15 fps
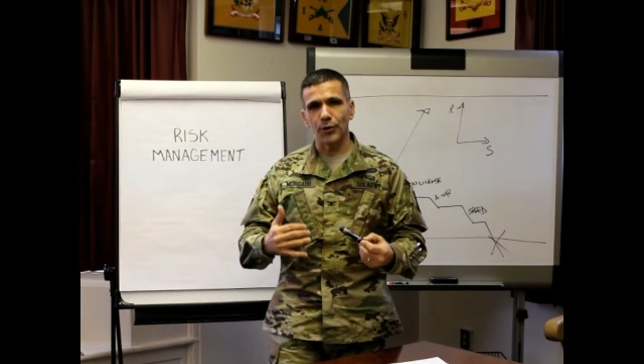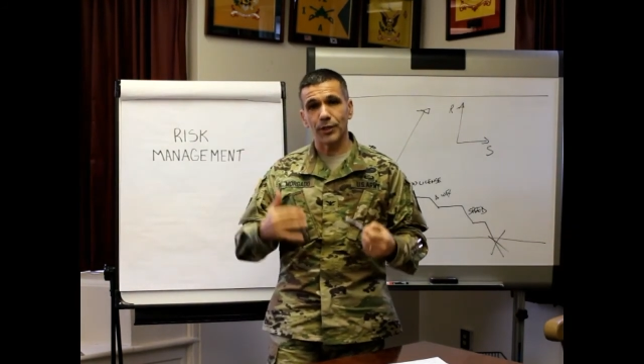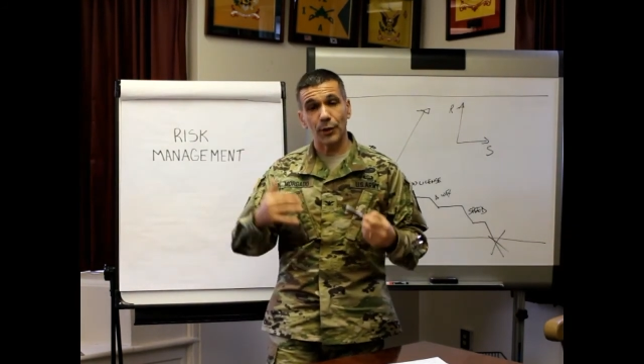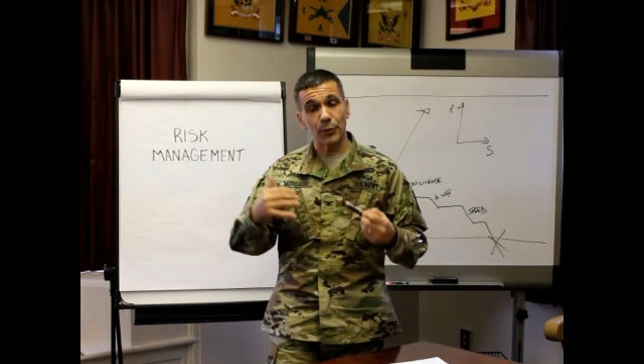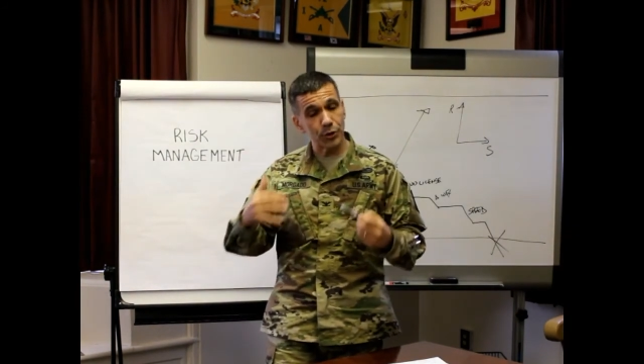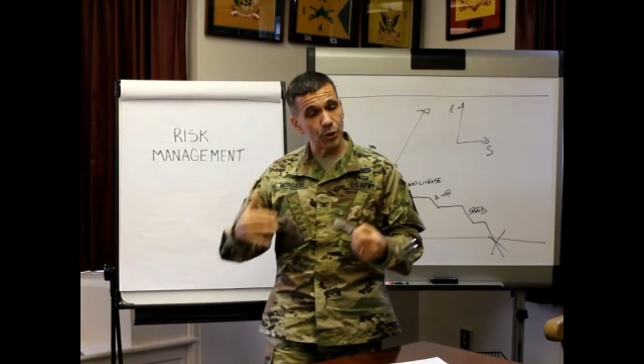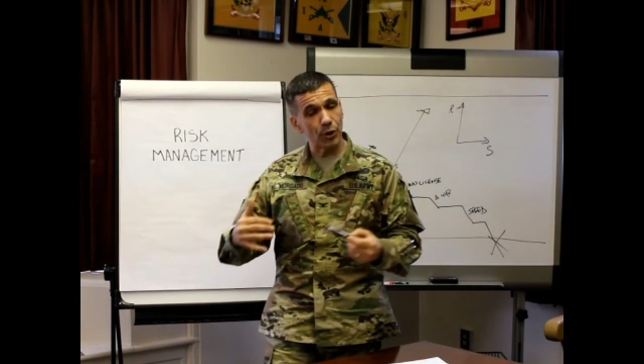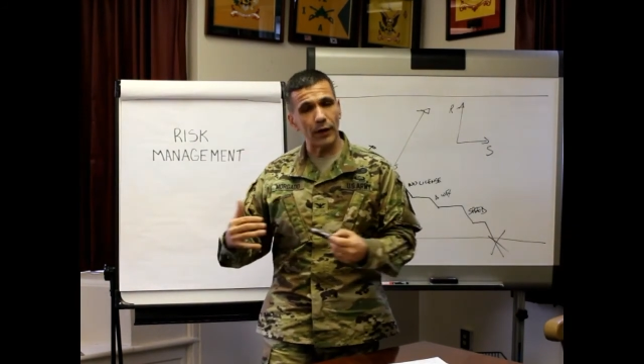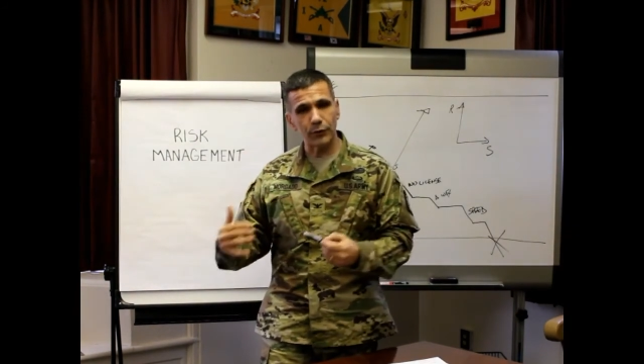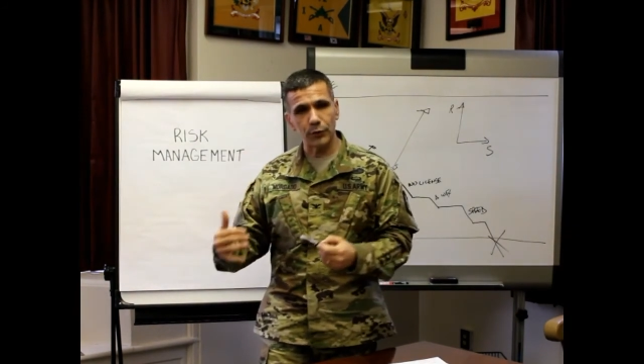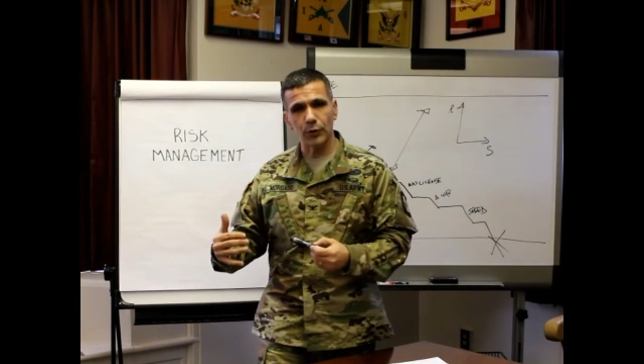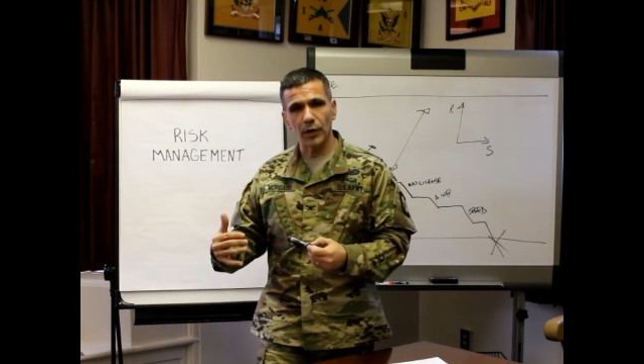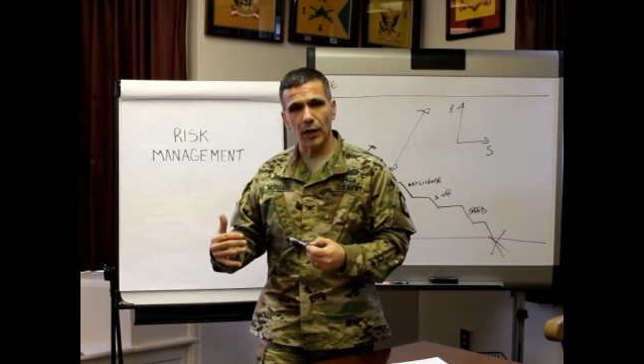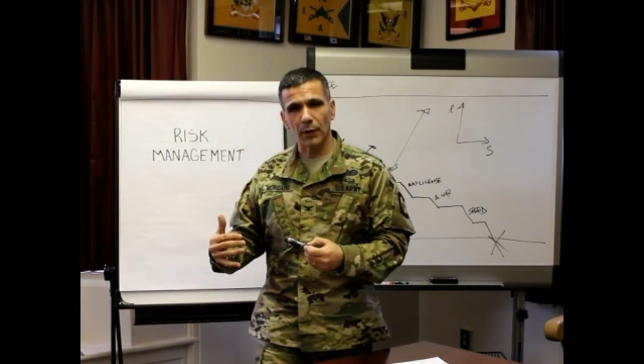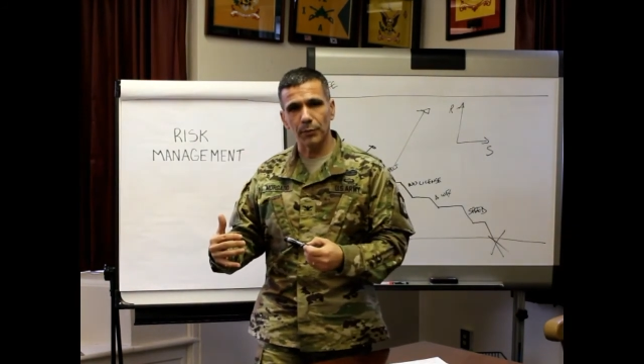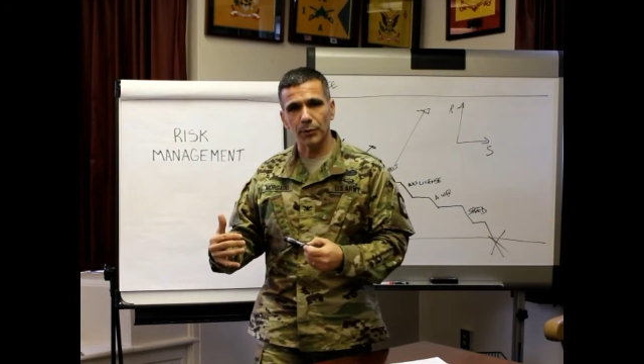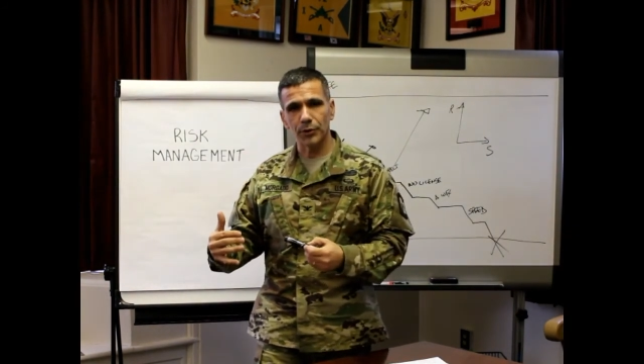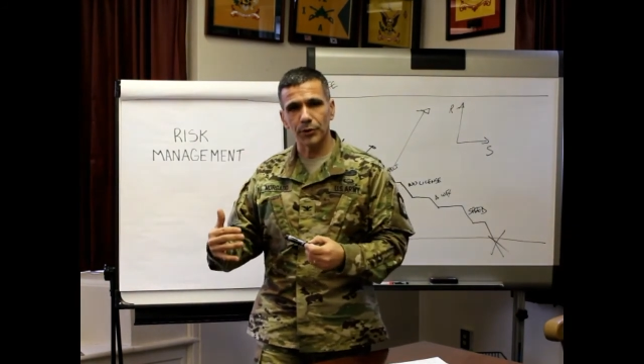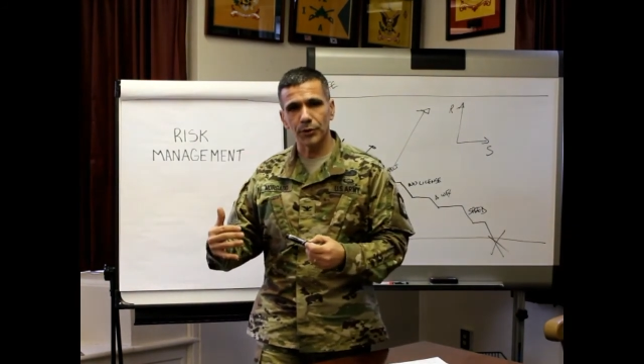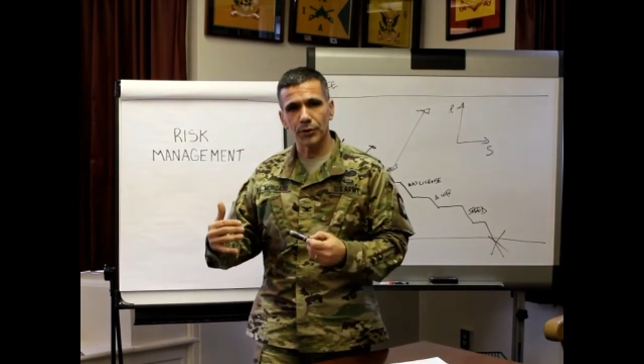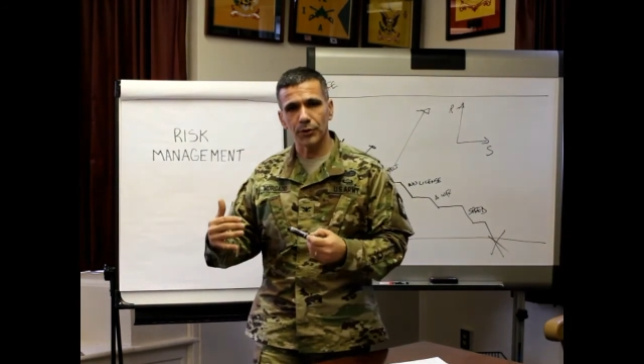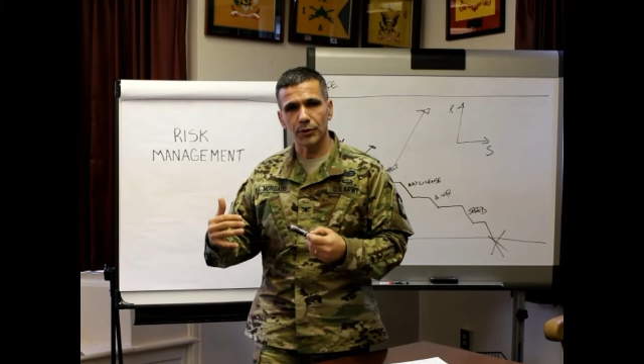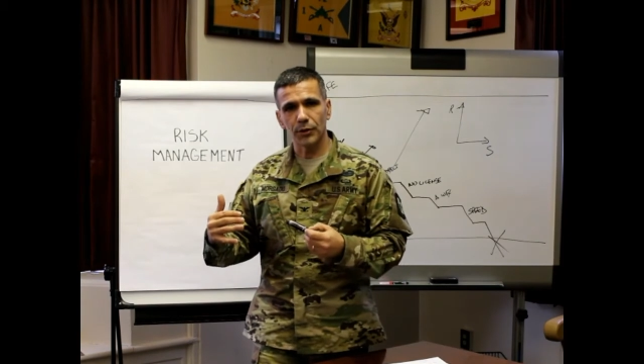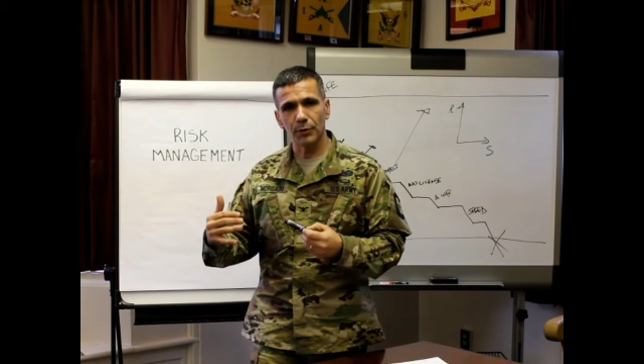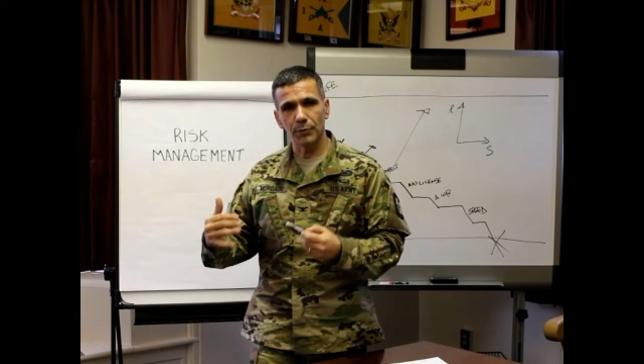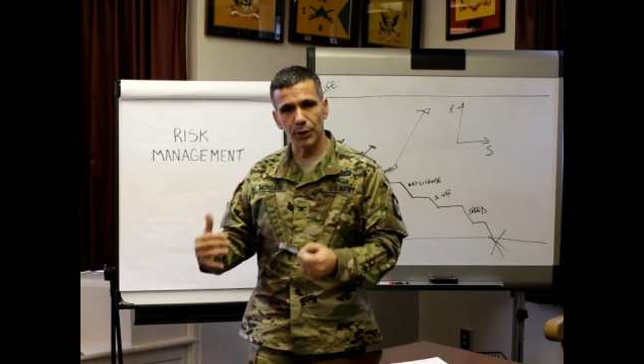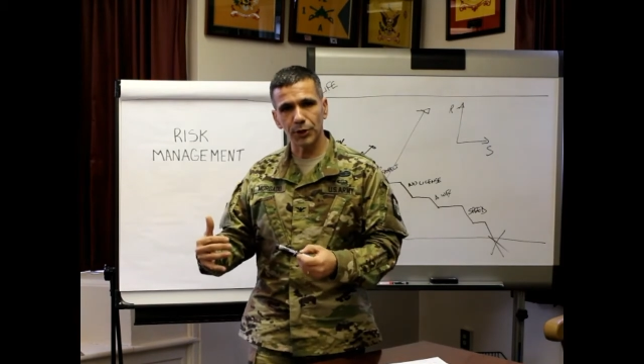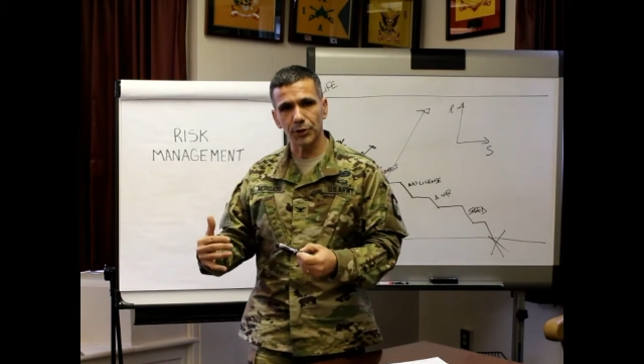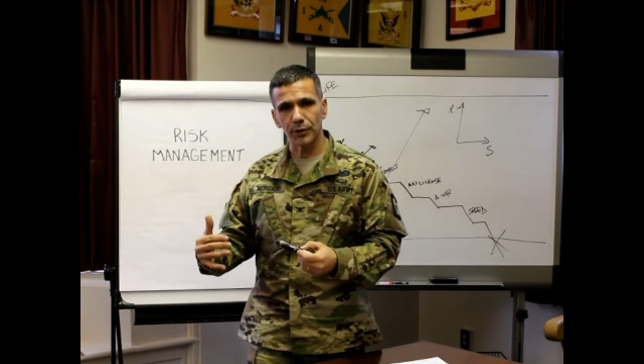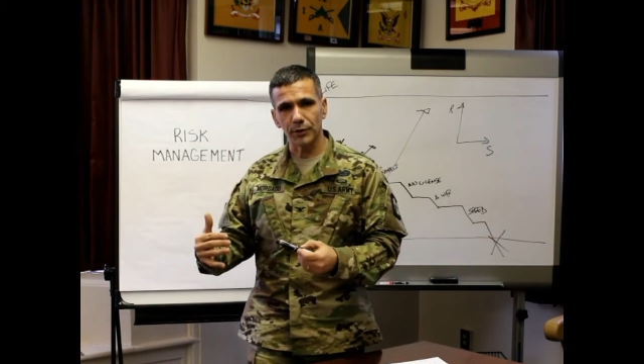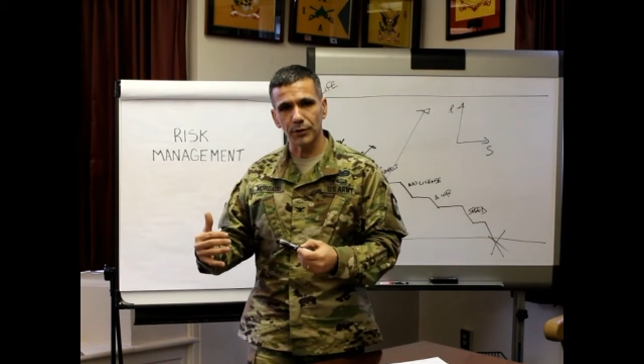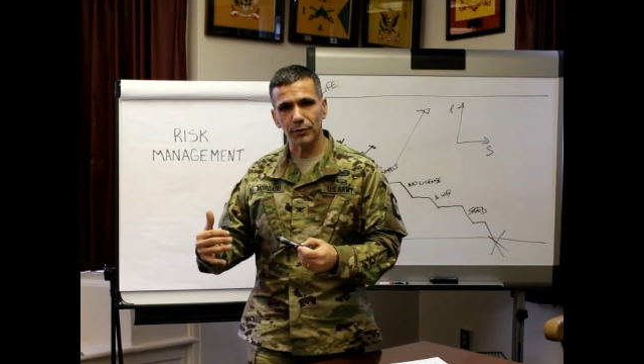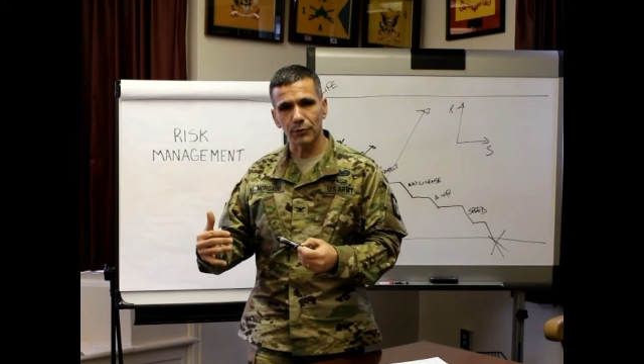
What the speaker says: is that we still have to accomplish the mission,